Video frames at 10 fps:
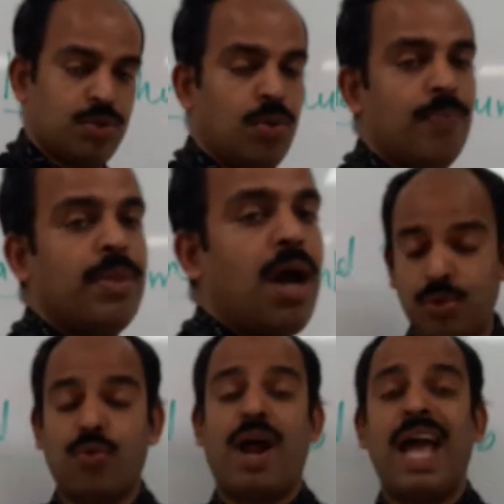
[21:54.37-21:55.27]

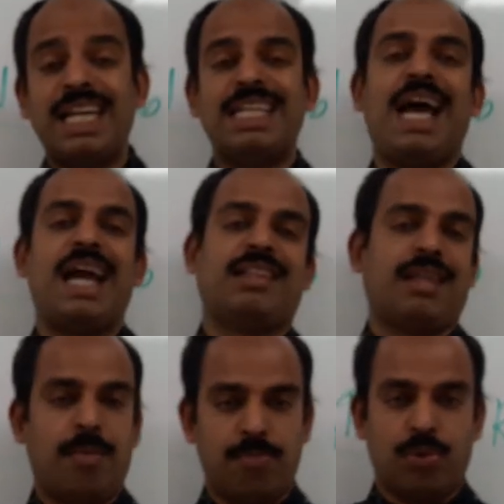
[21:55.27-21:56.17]
to right hand
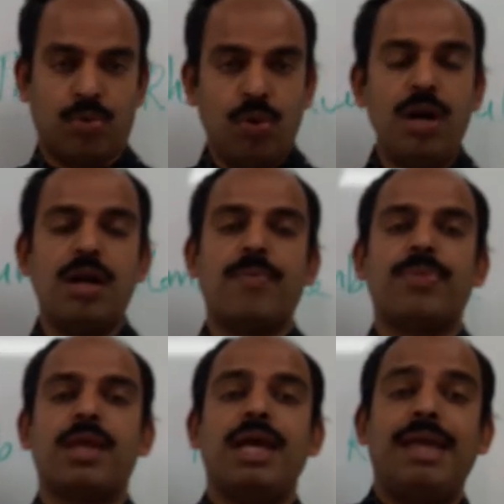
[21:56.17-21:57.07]
thumb
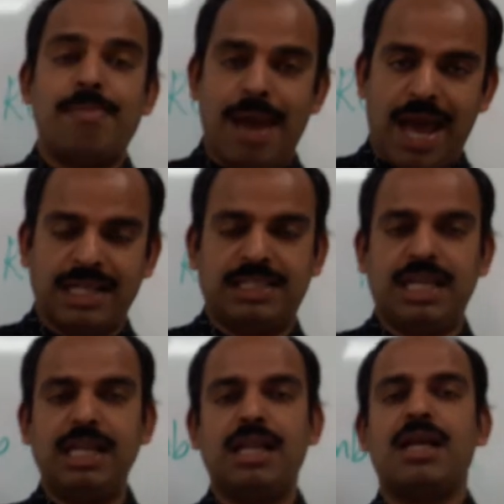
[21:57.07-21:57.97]
rule,
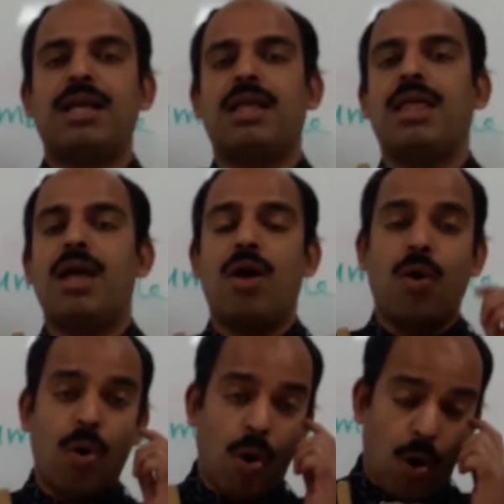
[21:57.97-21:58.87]
imagine
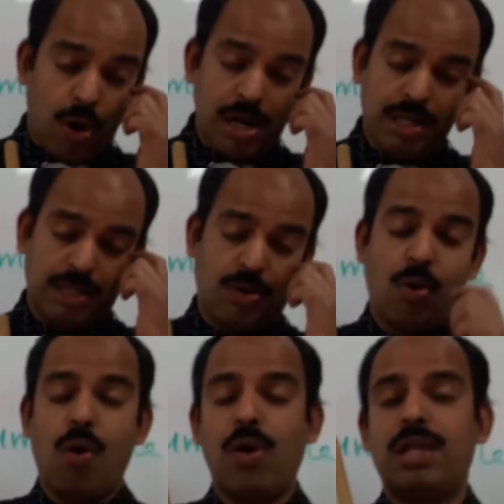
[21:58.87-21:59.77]
hold
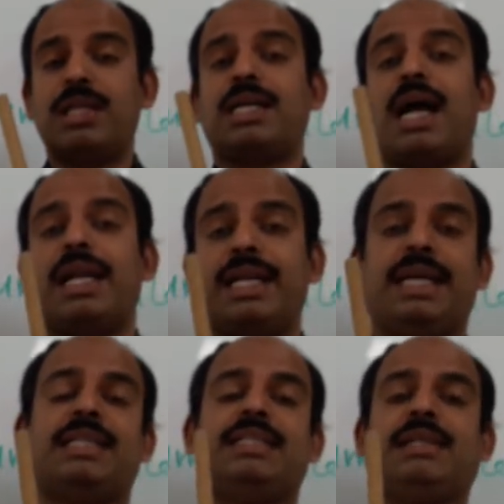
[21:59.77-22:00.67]
the
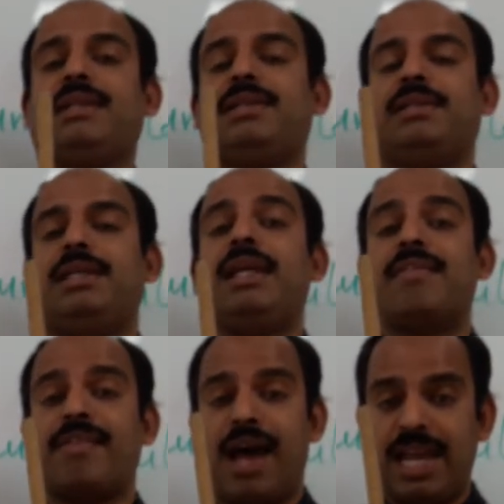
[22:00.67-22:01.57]
conductor
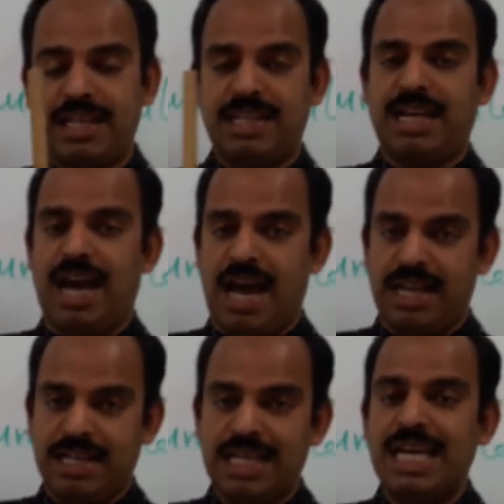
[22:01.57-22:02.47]
in right hand